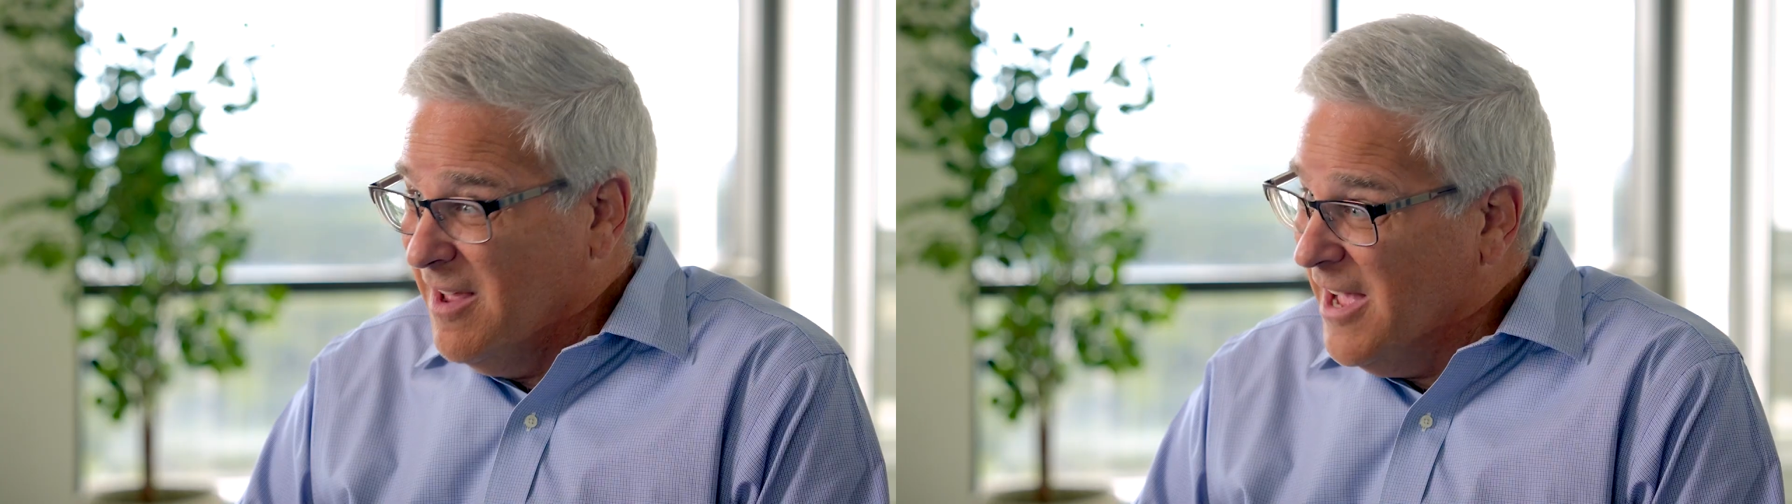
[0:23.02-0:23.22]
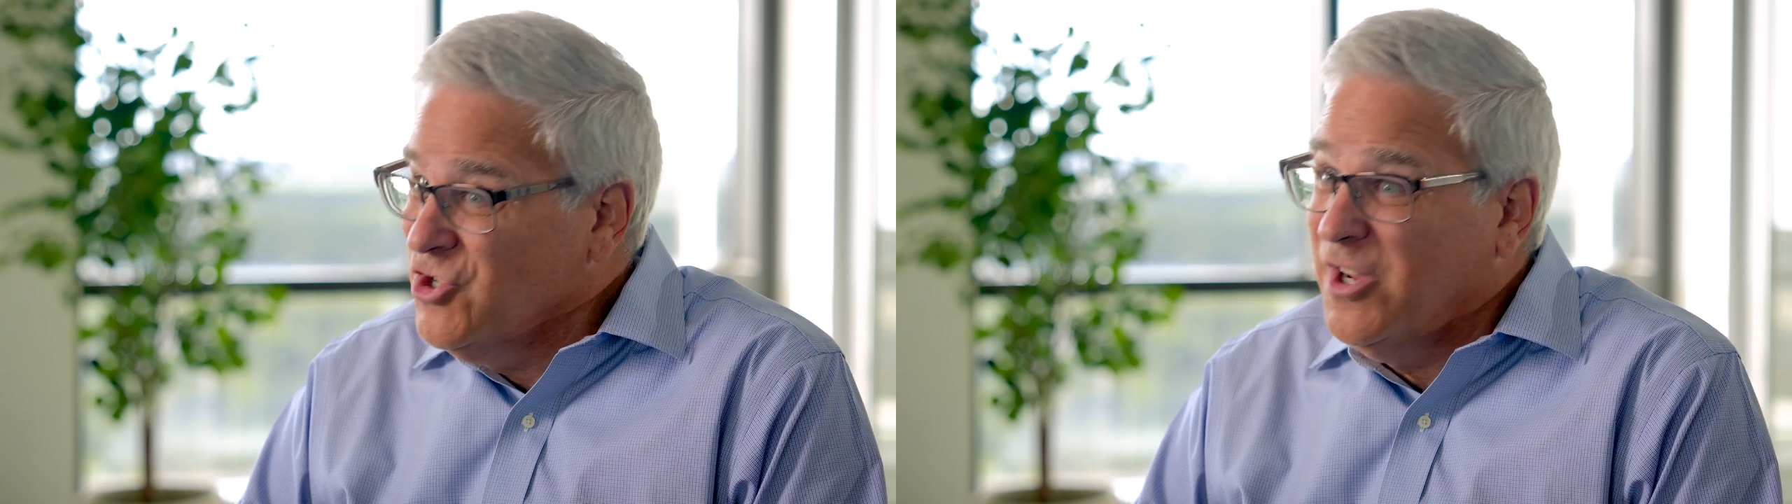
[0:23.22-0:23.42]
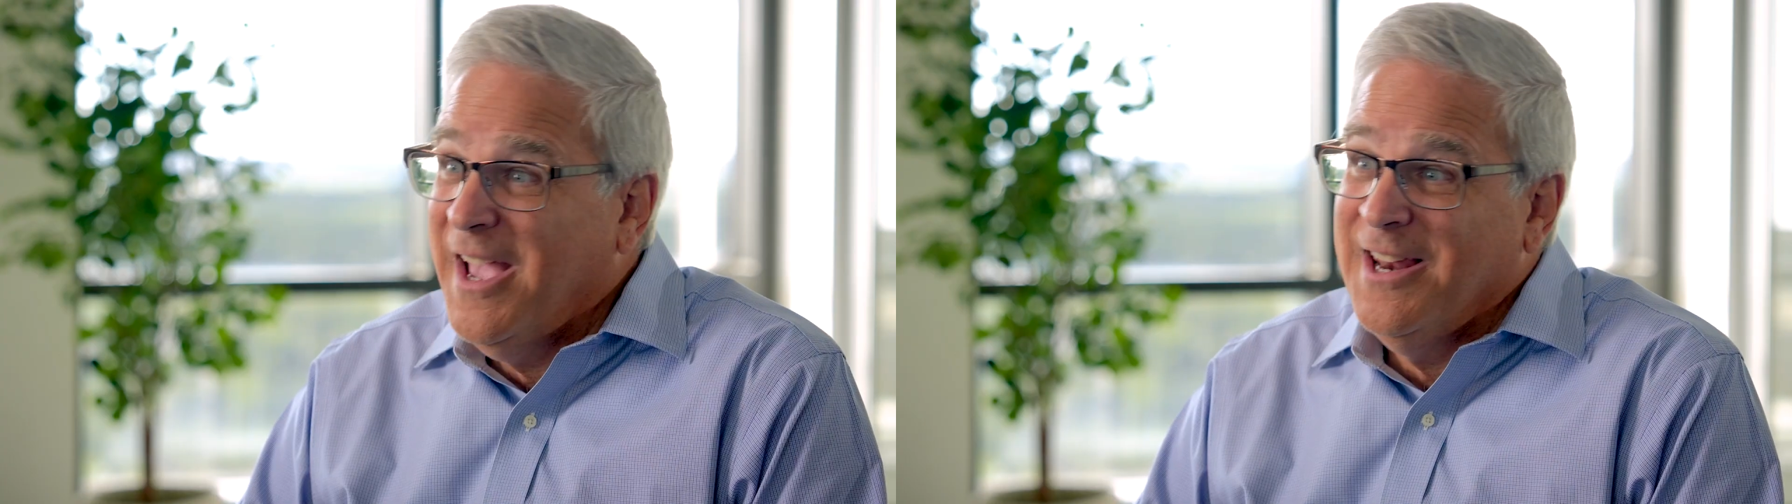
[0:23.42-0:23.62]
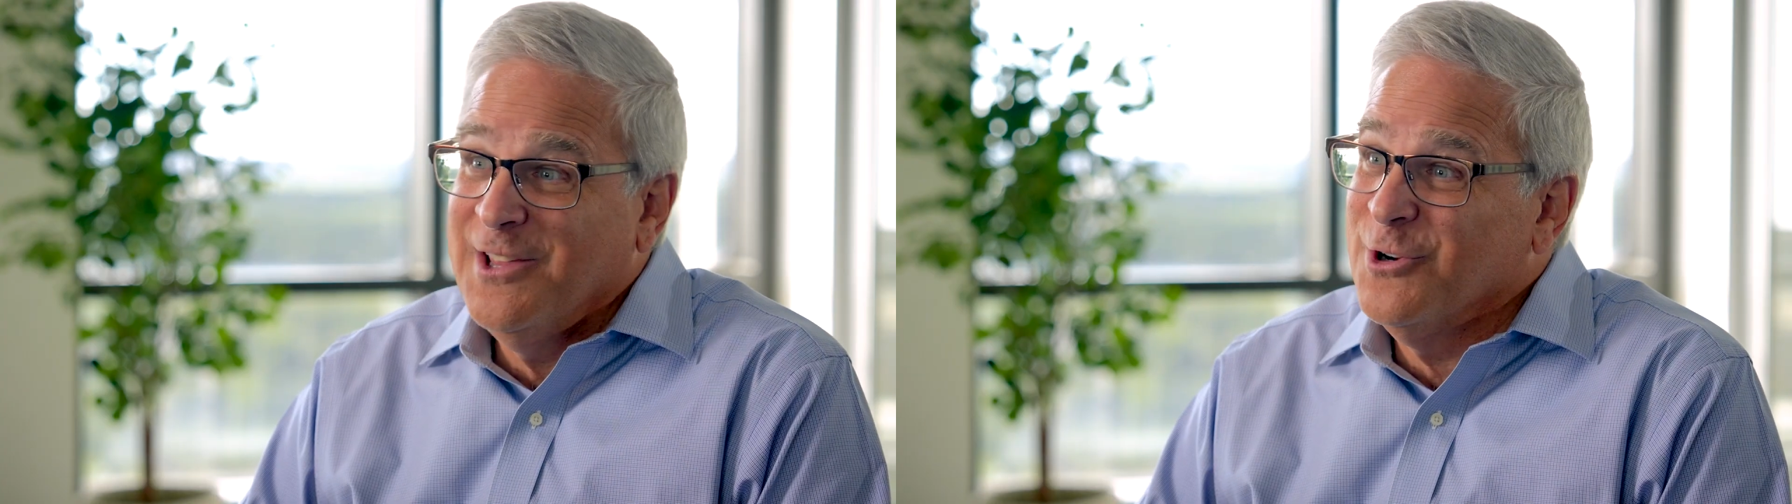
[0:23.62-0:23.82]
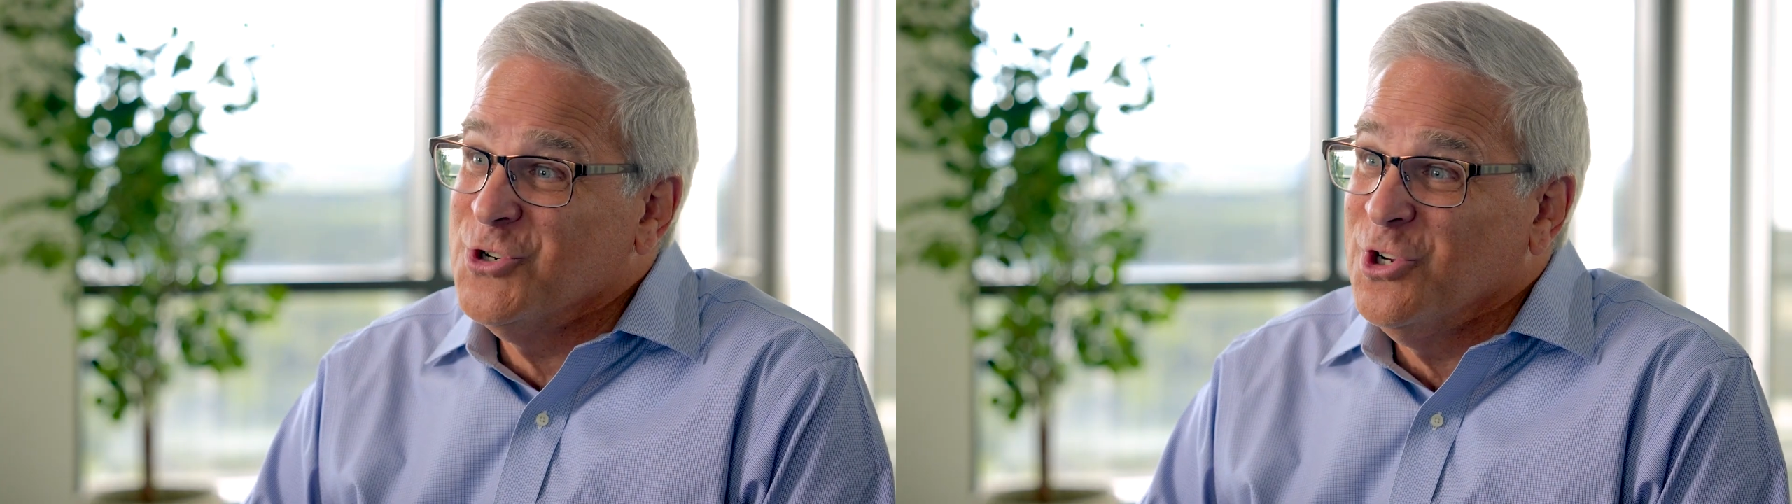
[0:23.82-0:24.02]

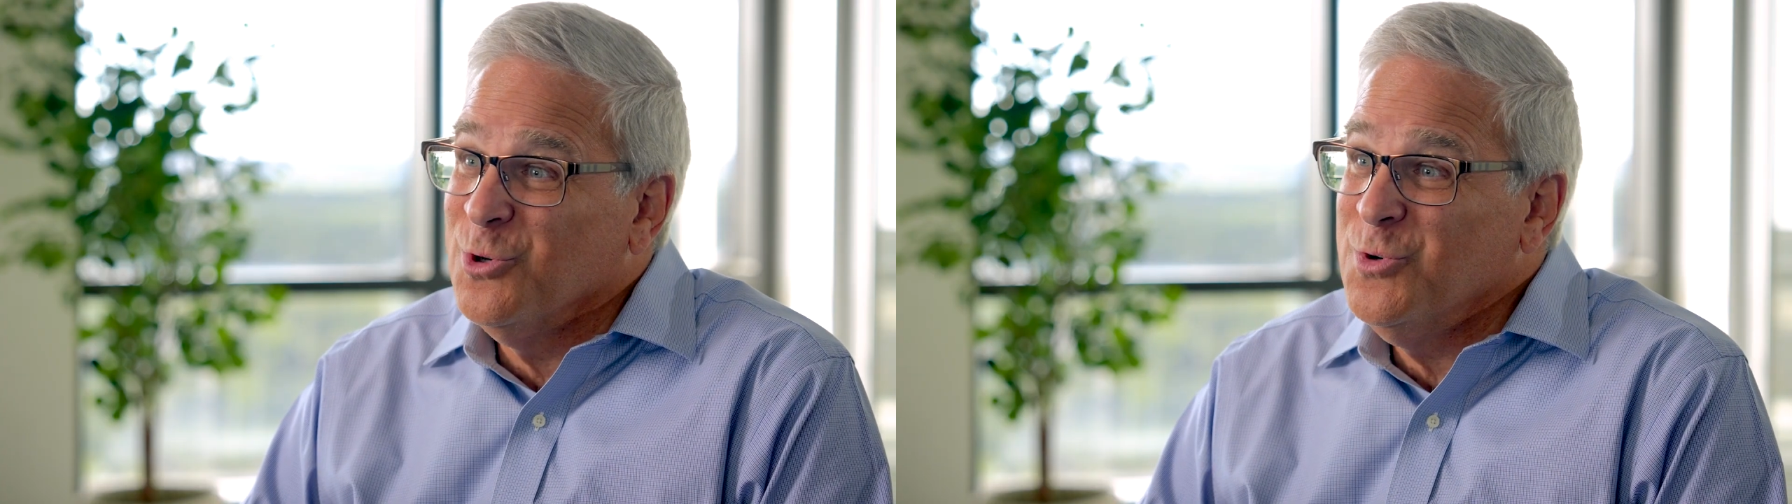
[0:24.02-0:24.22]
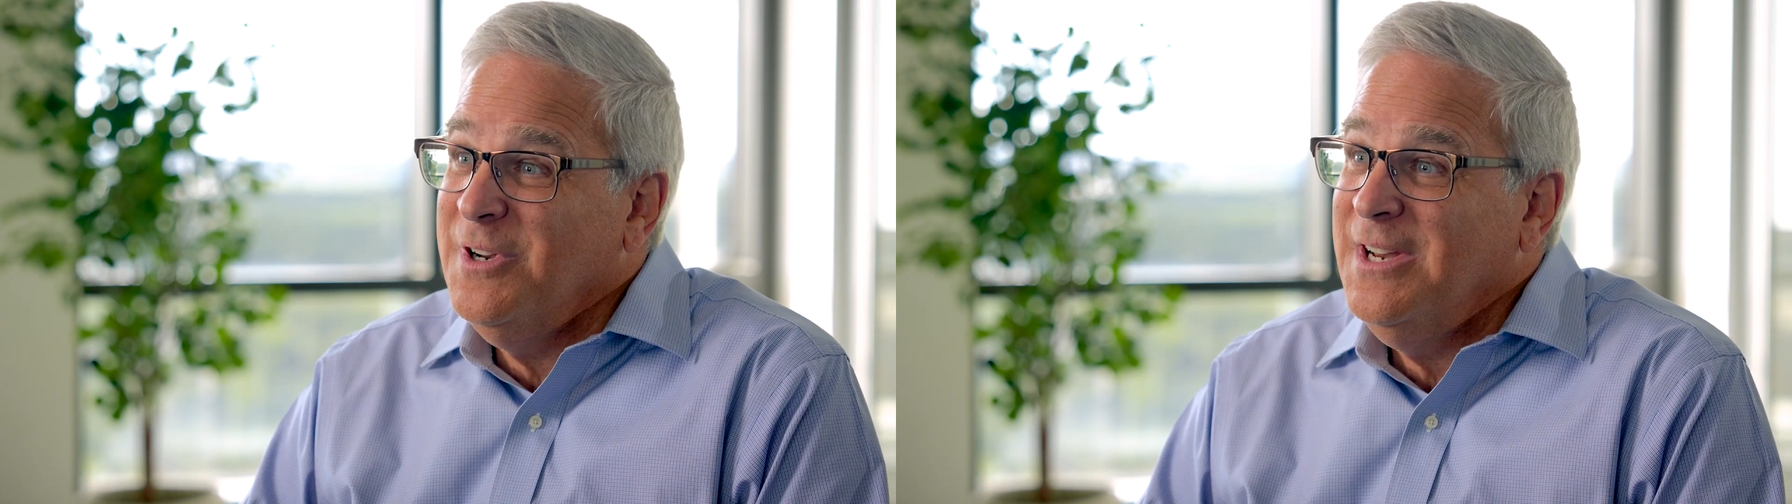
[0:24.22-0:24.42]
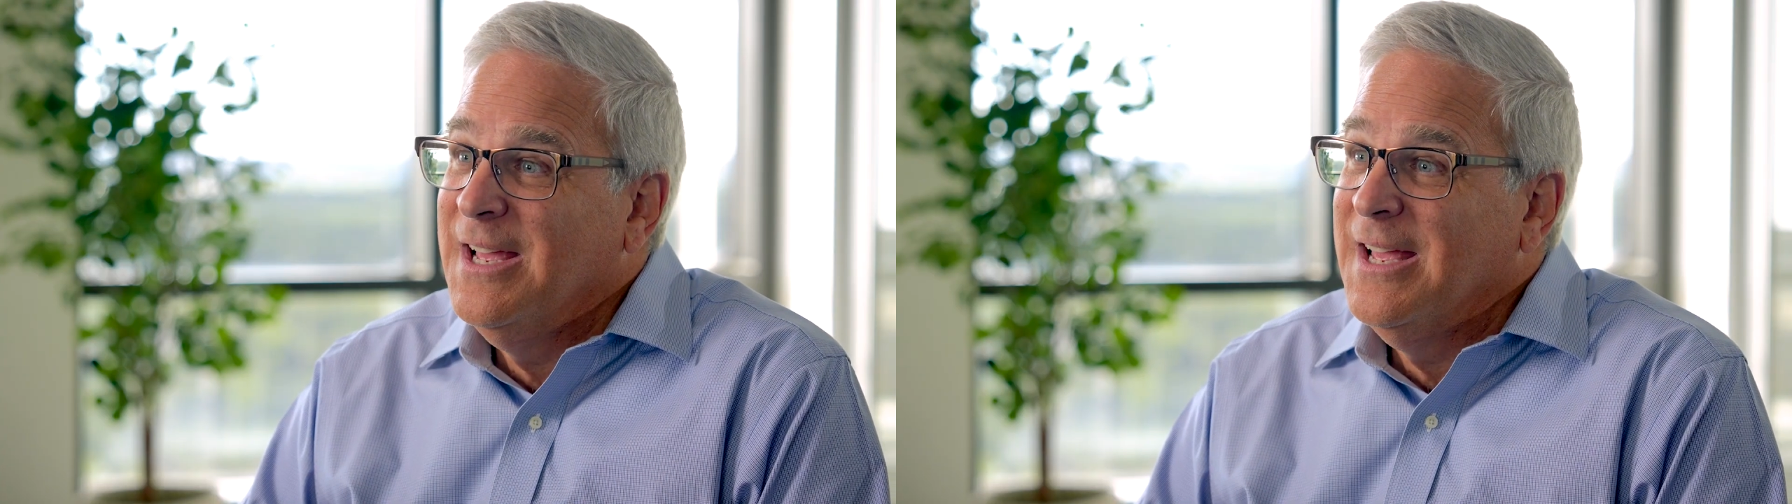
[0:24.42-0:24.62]
educating their children